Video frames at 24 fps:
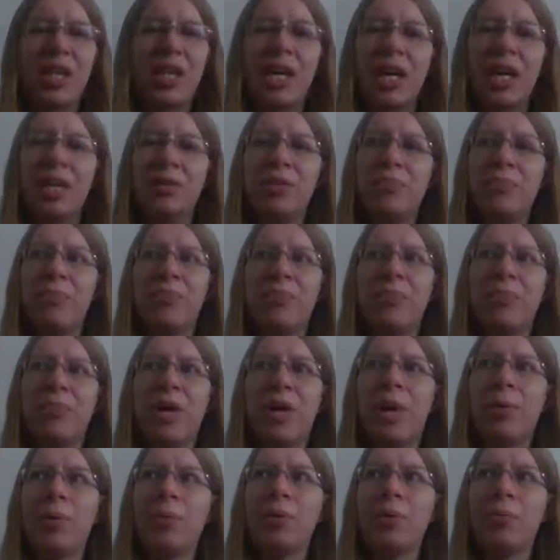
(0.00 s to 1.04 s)
I
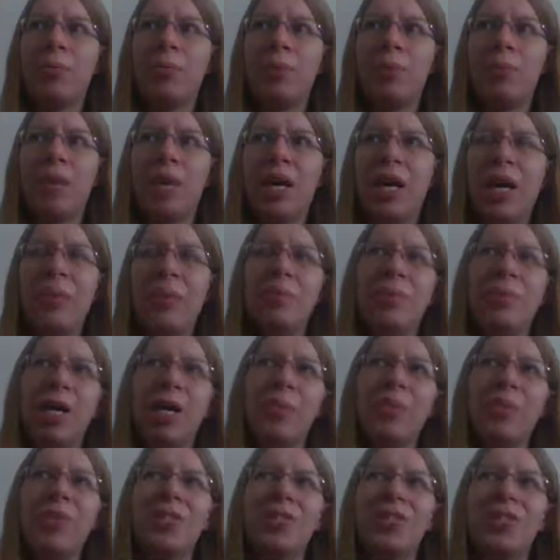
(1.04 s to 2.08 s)
probably wouldn't be back. I
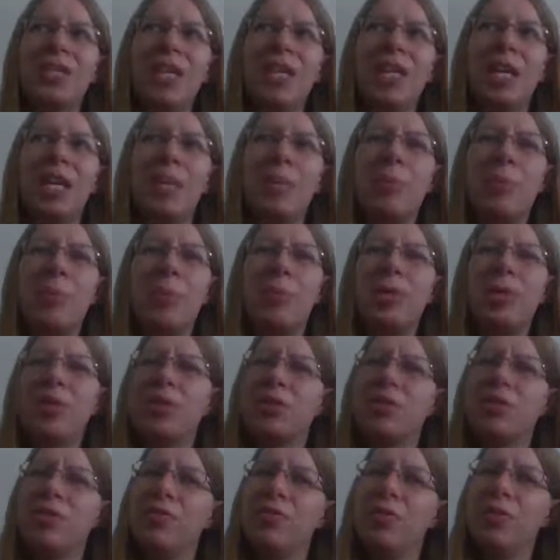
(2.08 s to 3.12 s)
was into anime
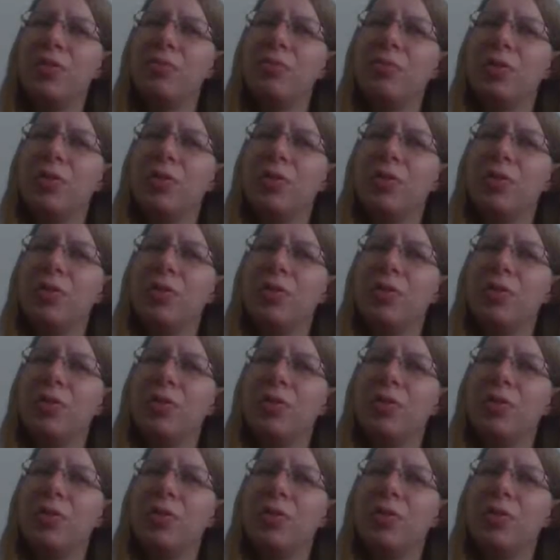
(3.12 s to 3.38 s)
because of this.